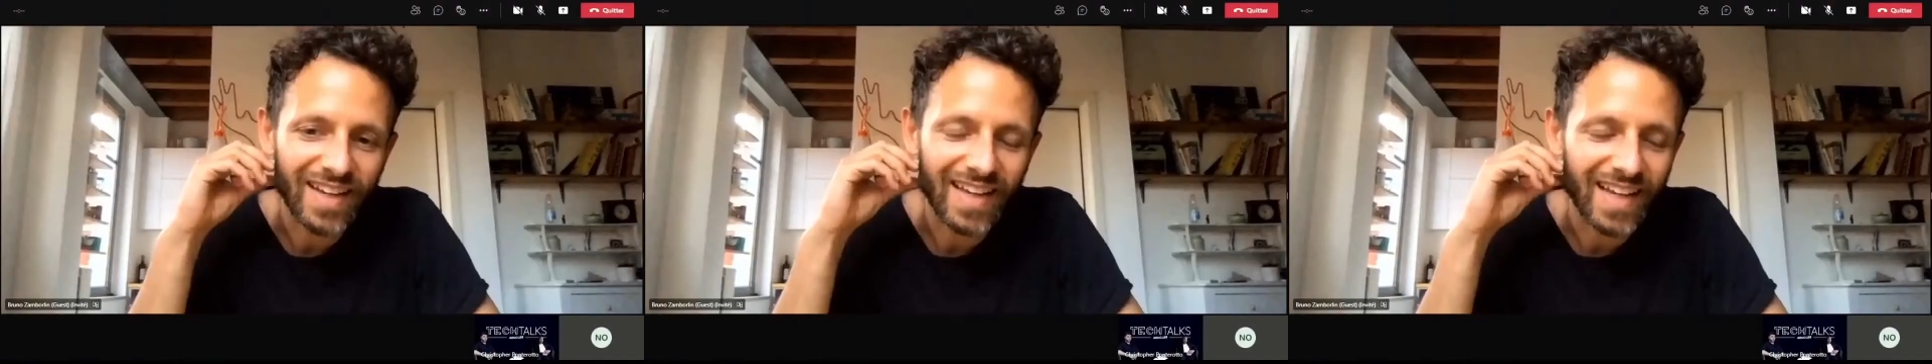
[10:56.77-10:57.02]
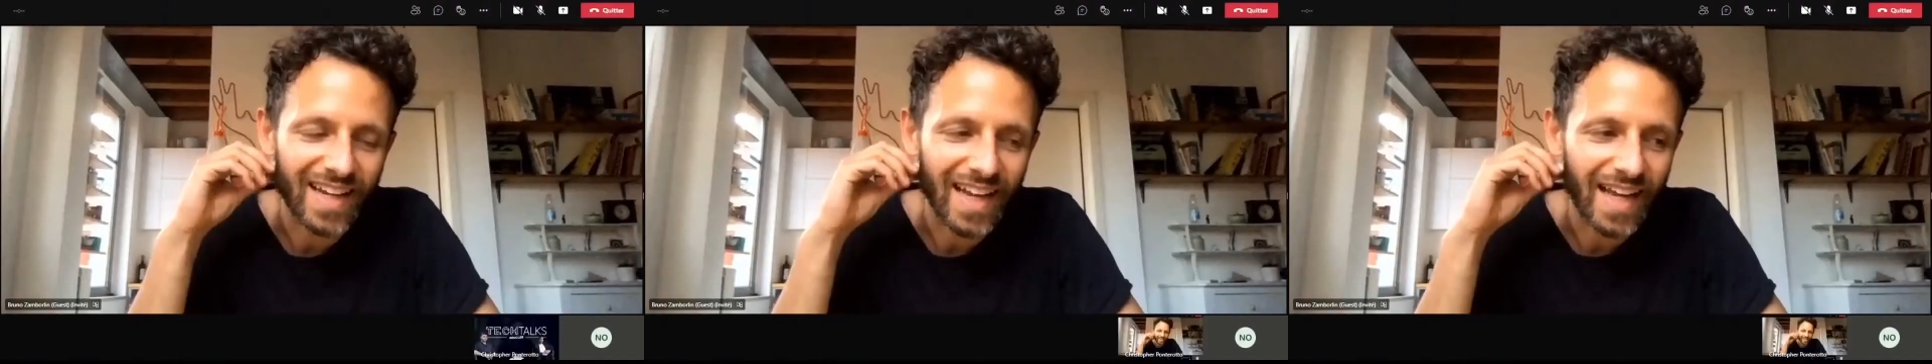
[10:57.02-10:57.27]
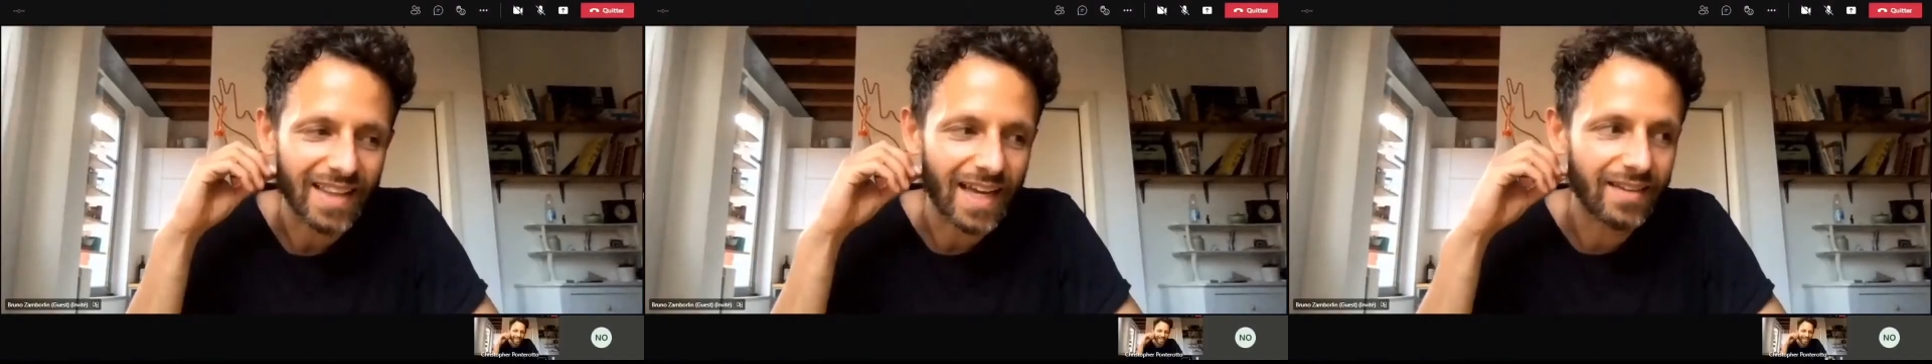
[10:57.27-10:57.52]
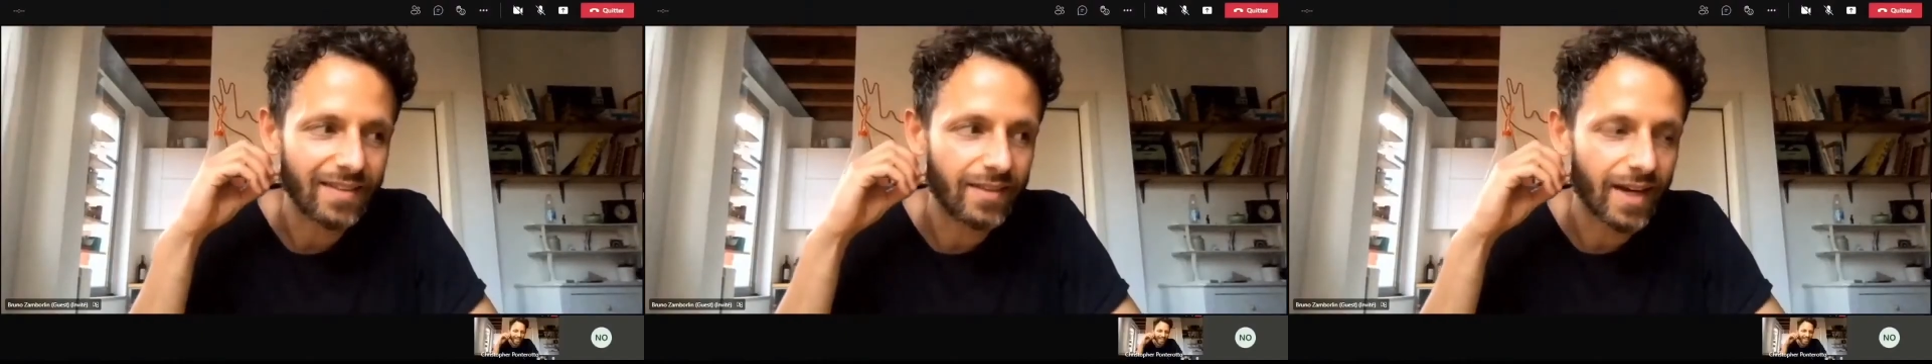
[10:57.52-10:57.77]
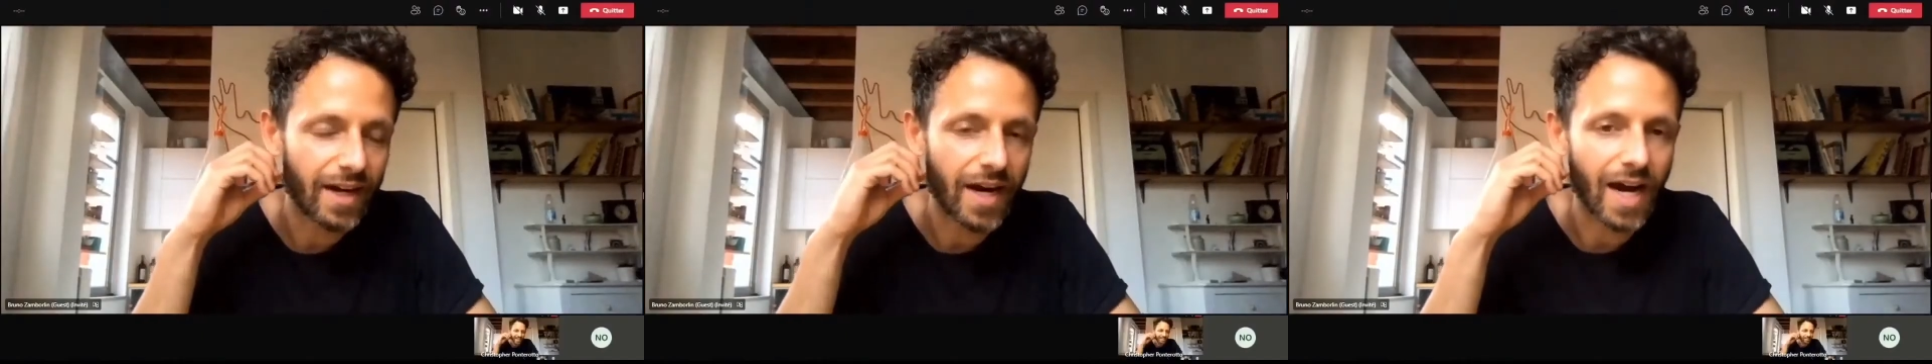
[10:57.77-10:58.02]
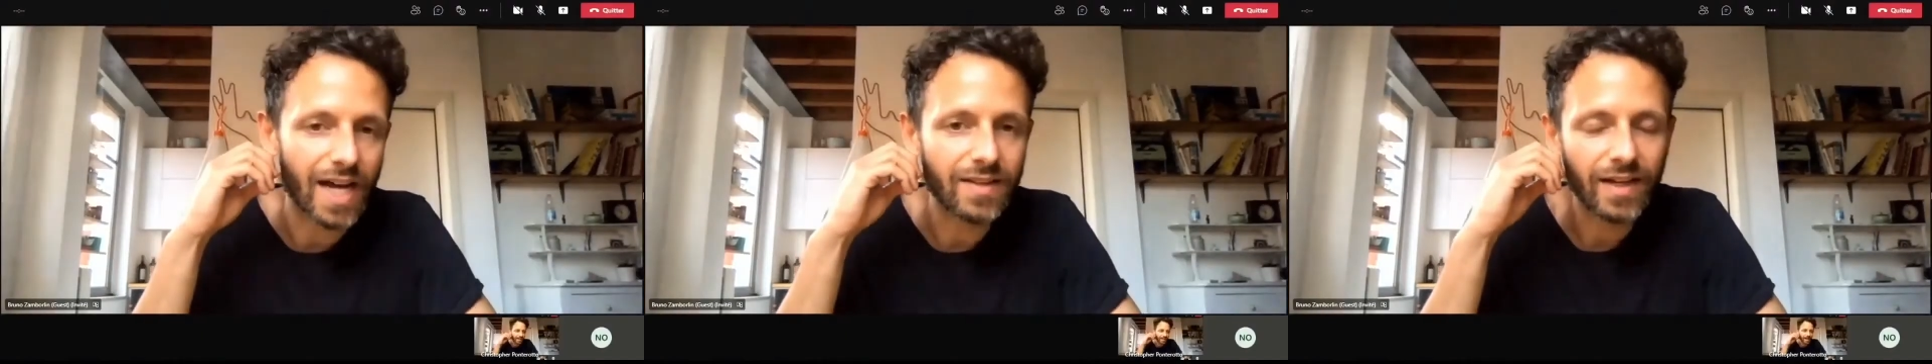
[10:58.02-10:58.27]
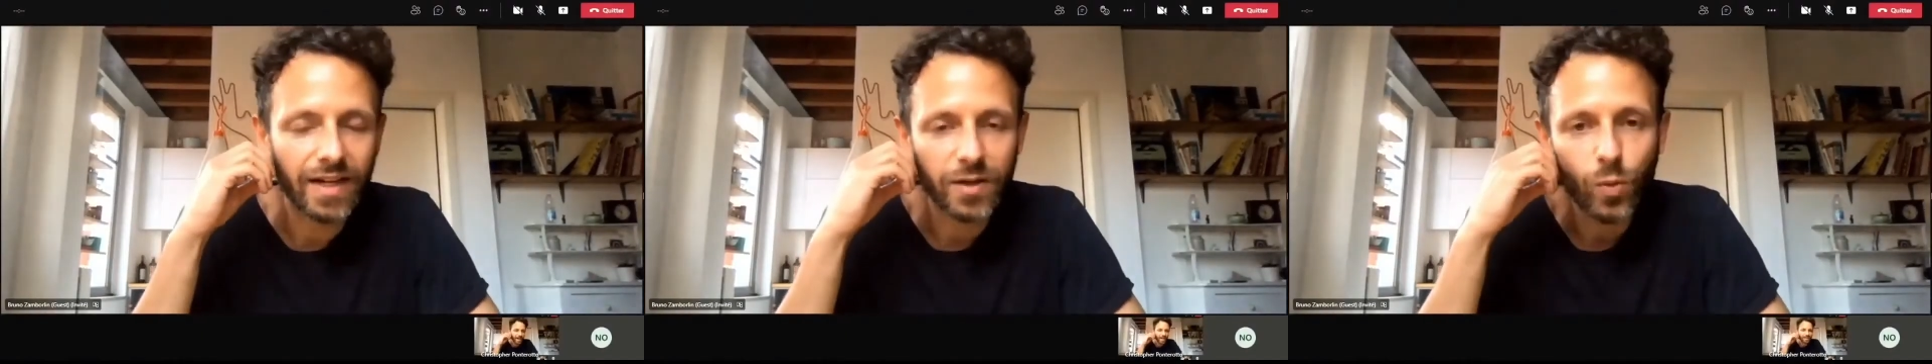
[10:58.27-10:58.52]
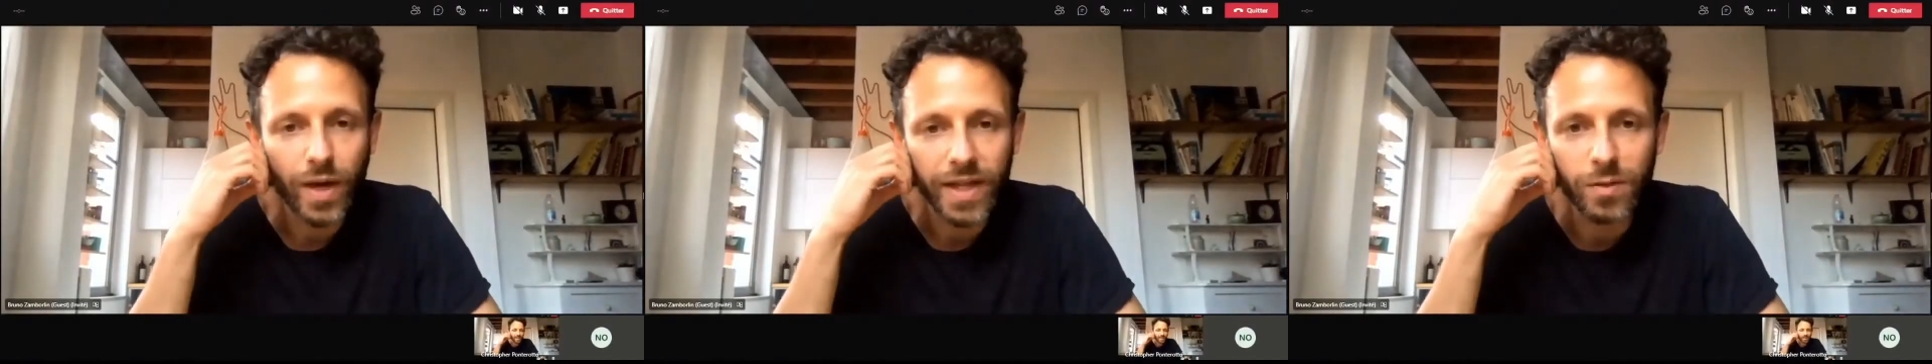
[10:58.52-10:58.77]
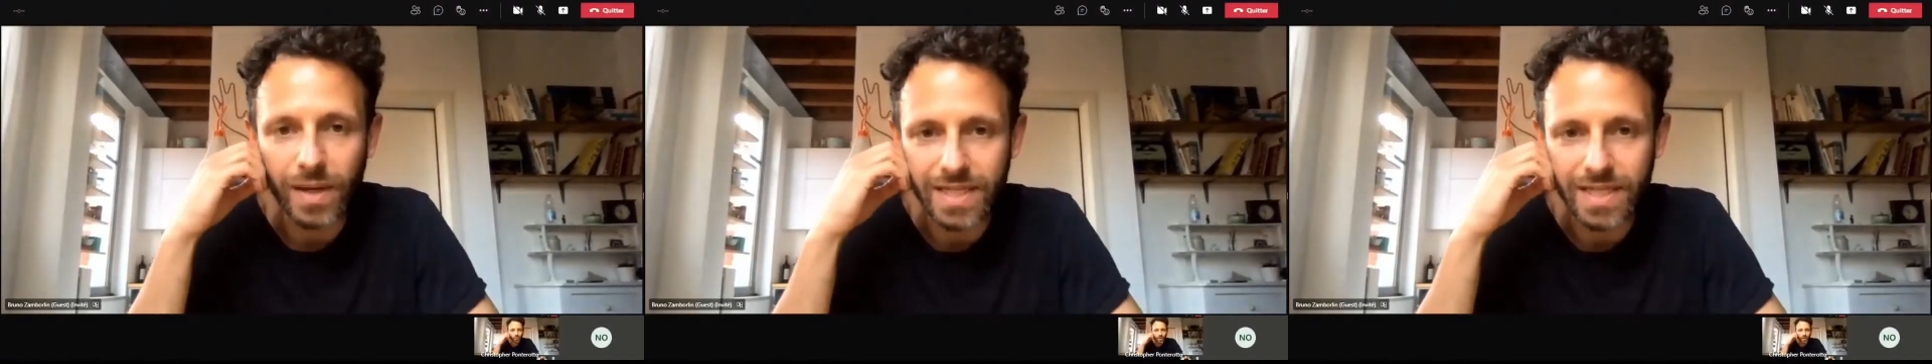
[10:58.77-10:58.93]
loving it. Like they are waiting